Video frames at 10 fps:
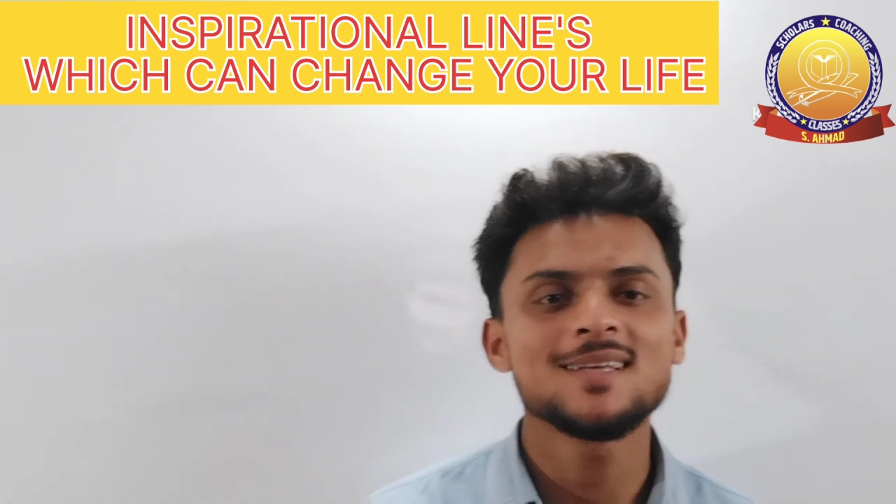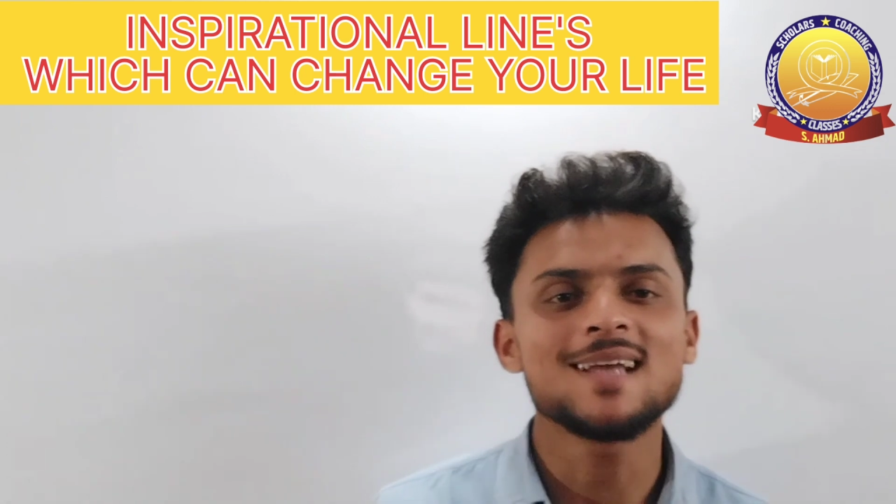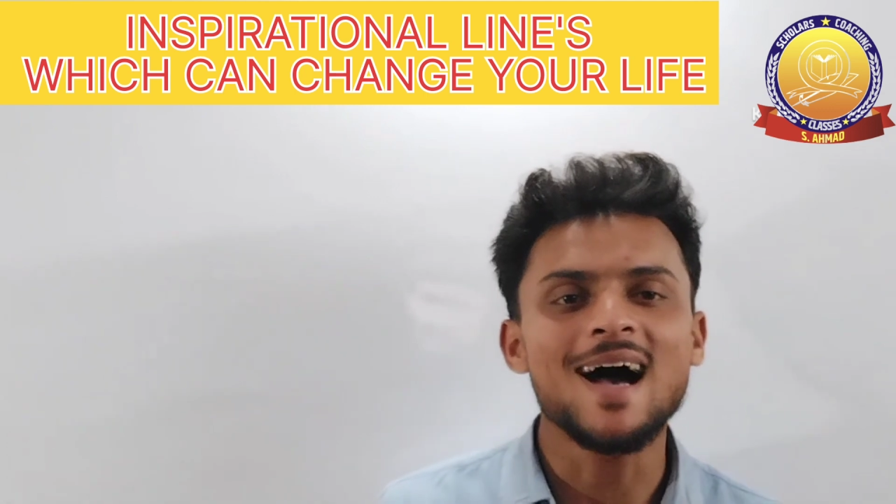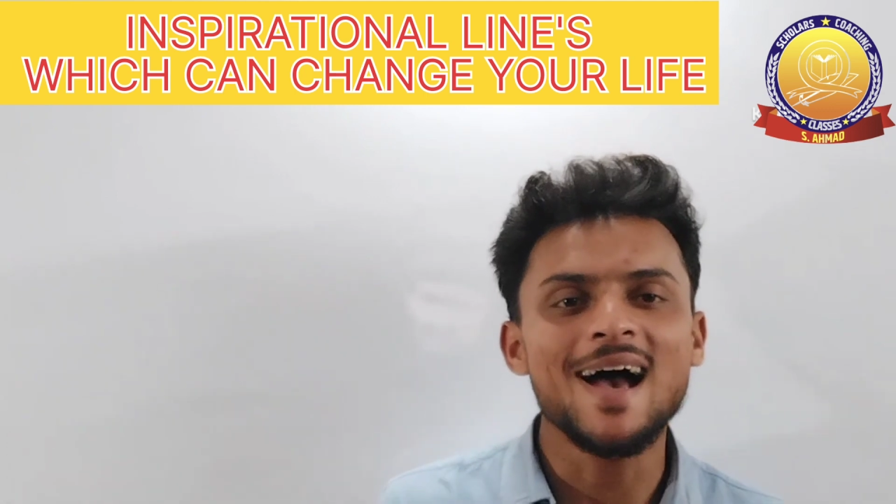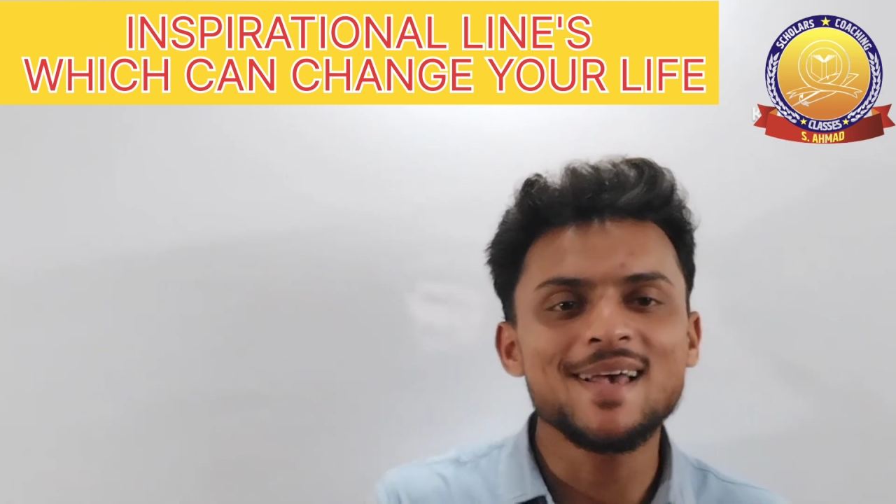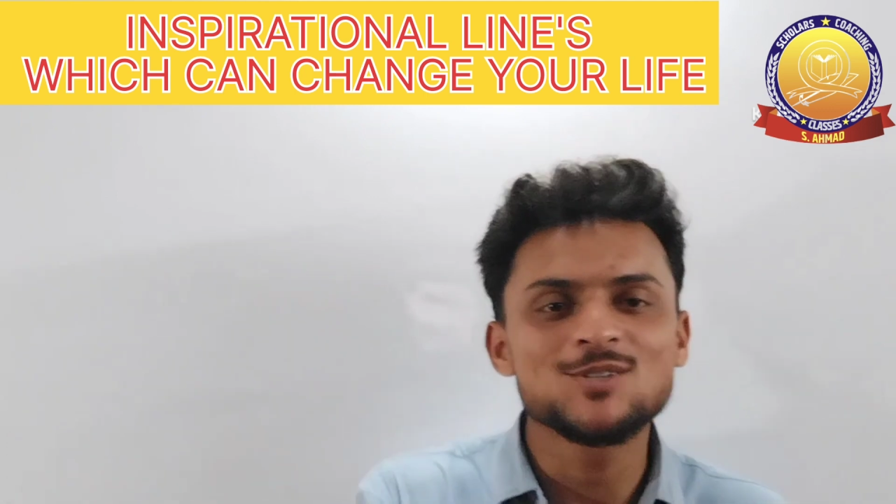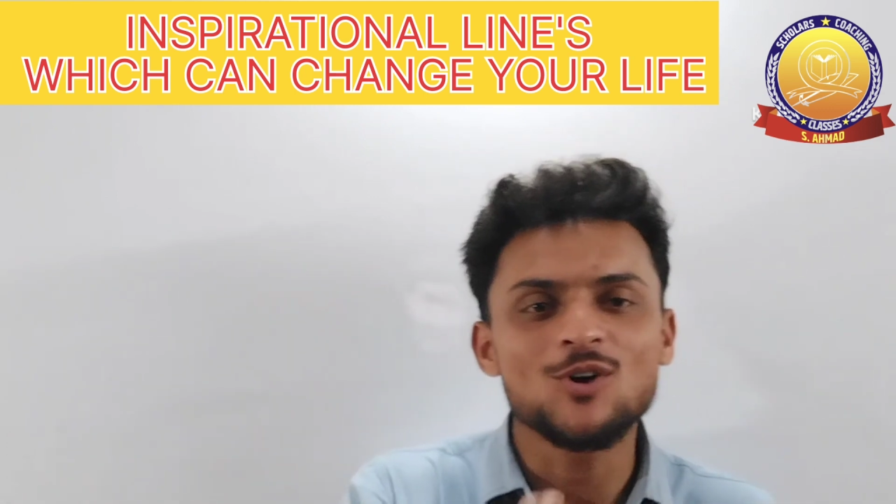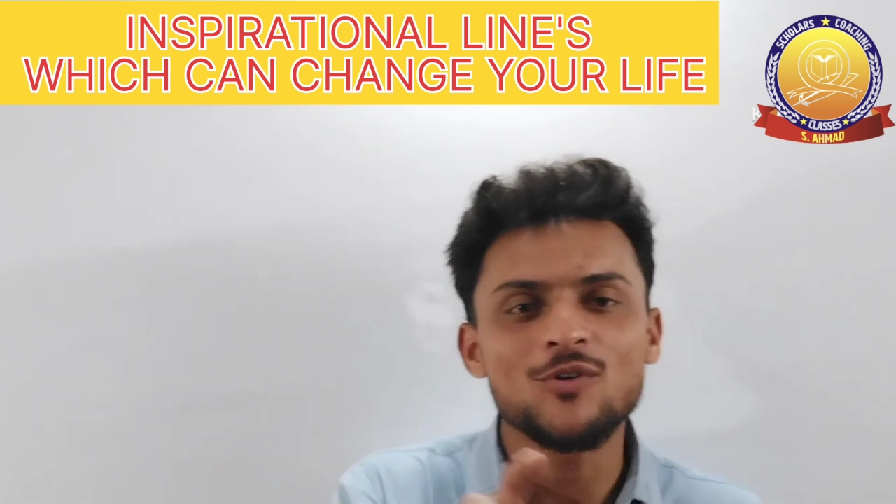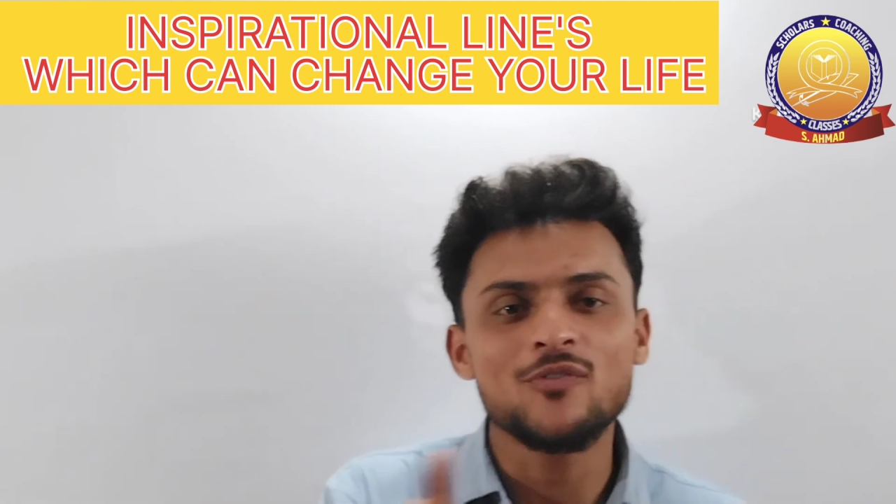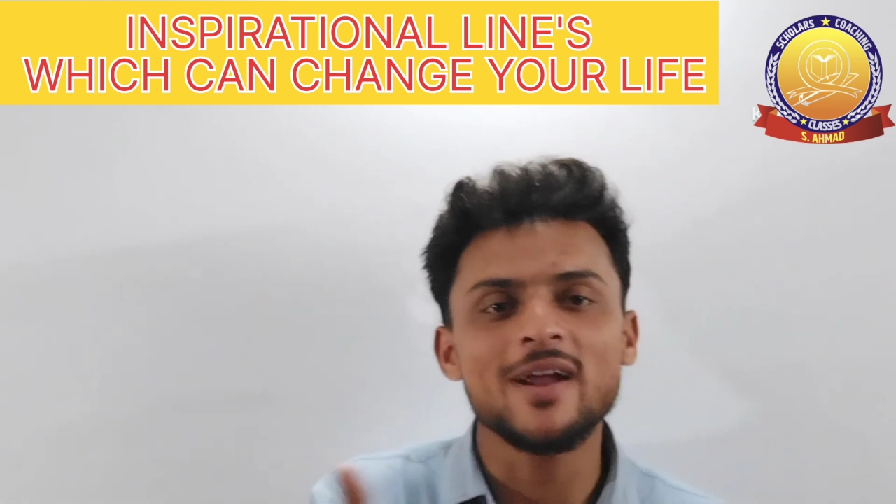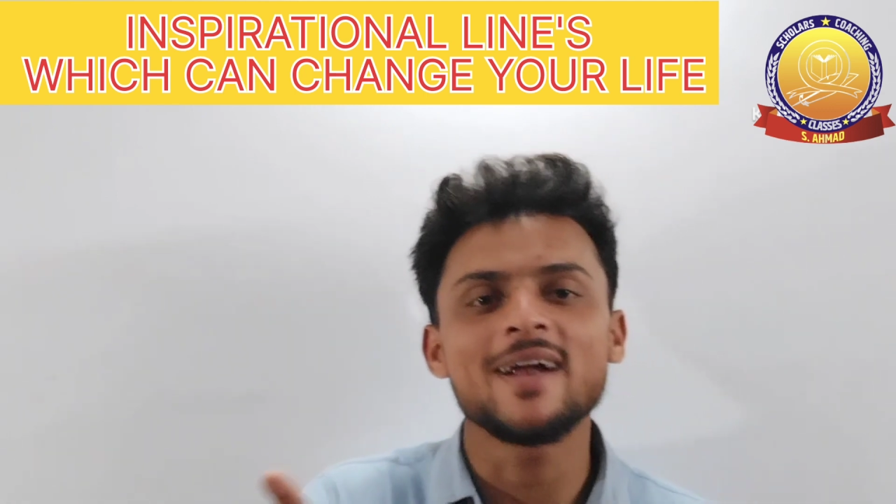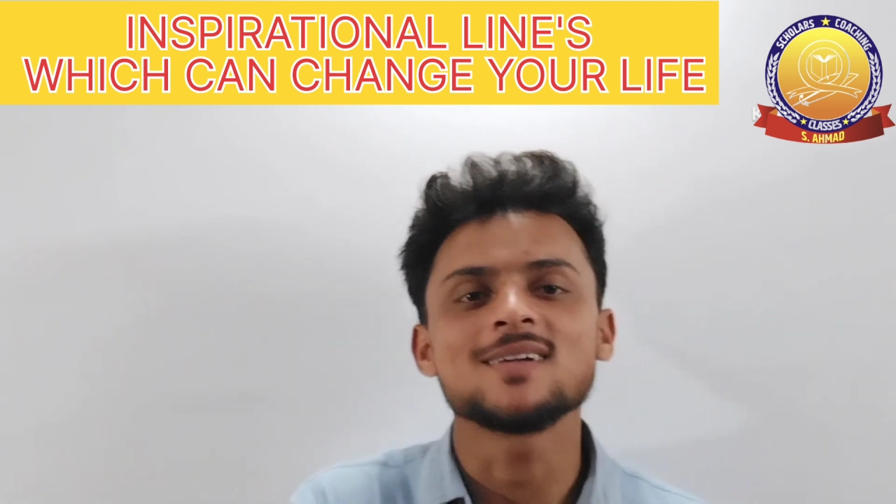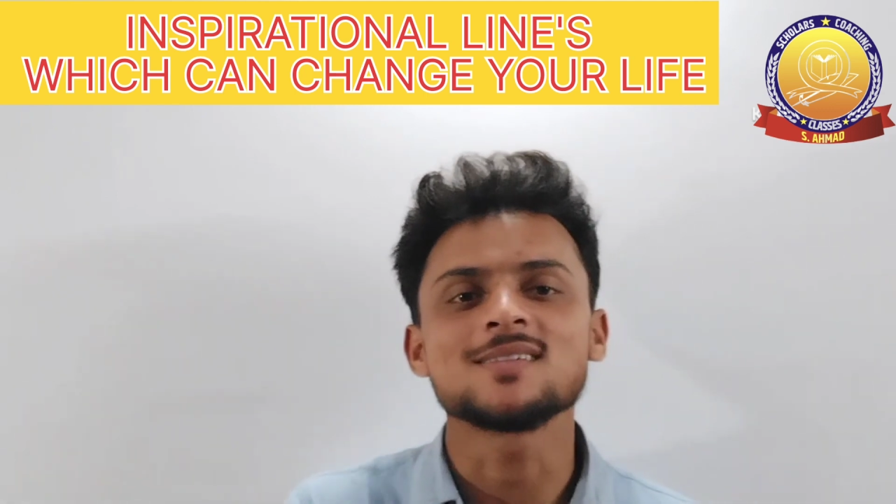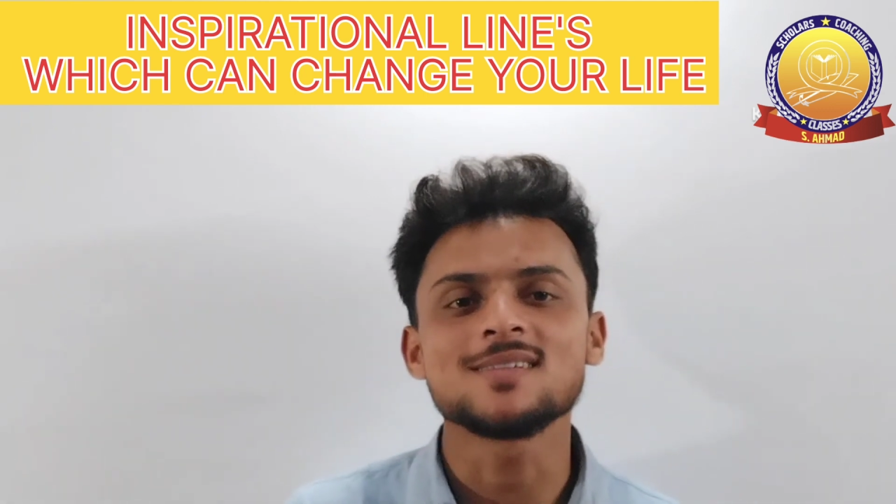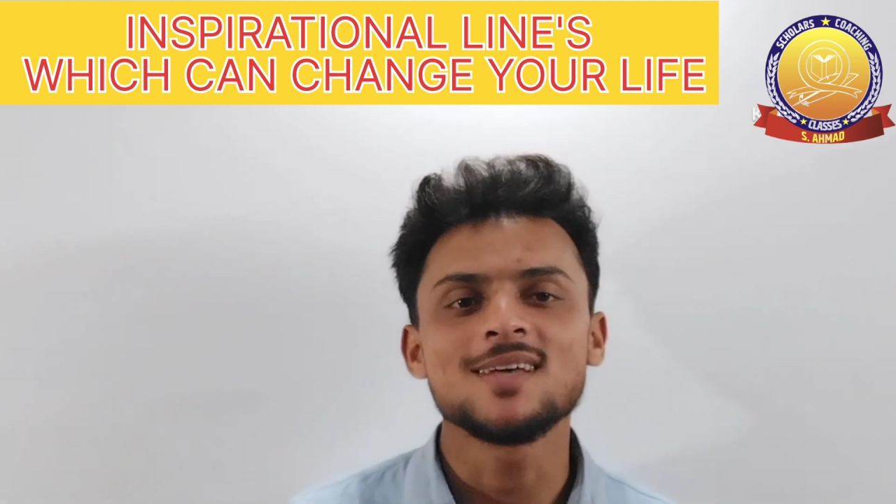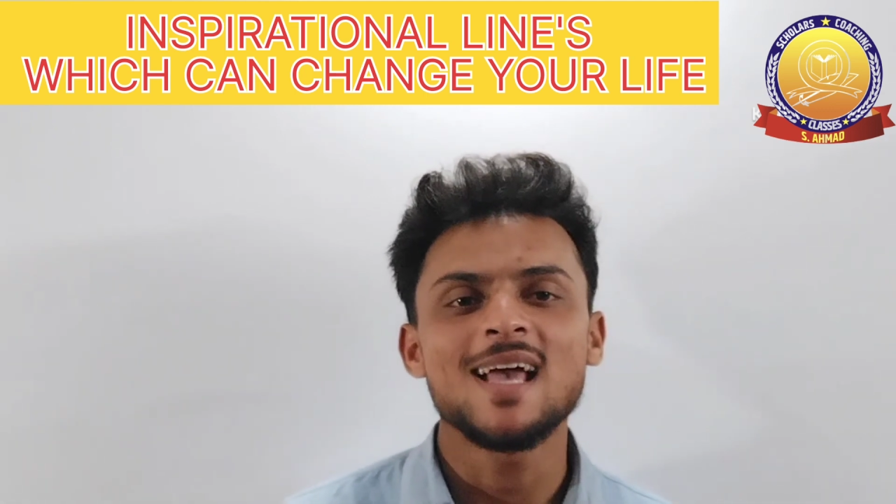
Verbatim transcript: in the eyes of friends,